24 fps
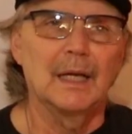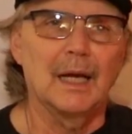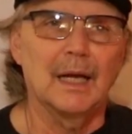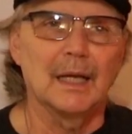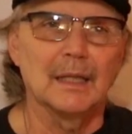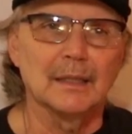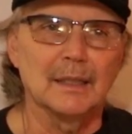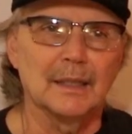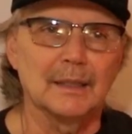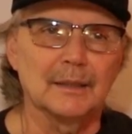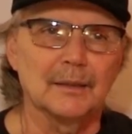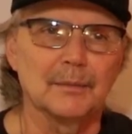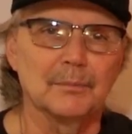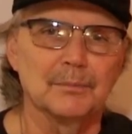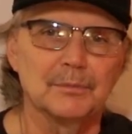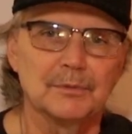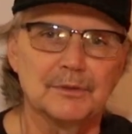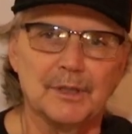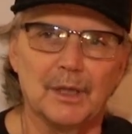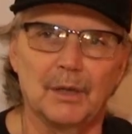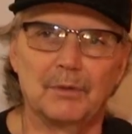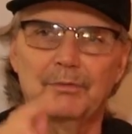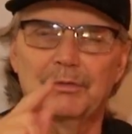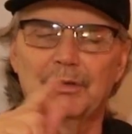I like them.
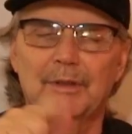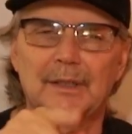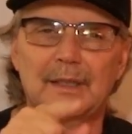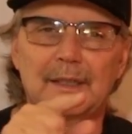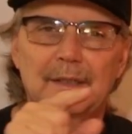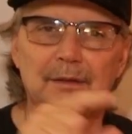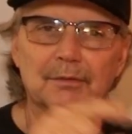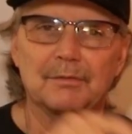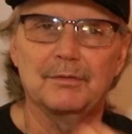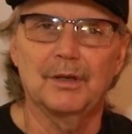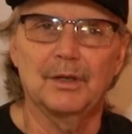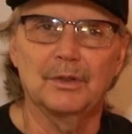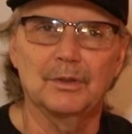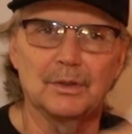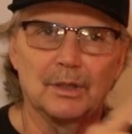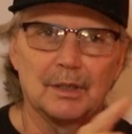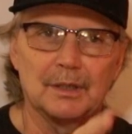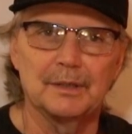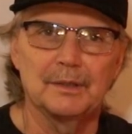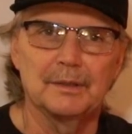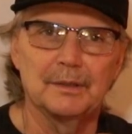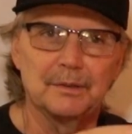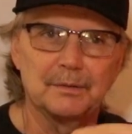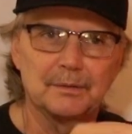So don't forget to vote
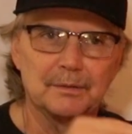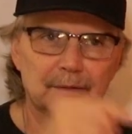on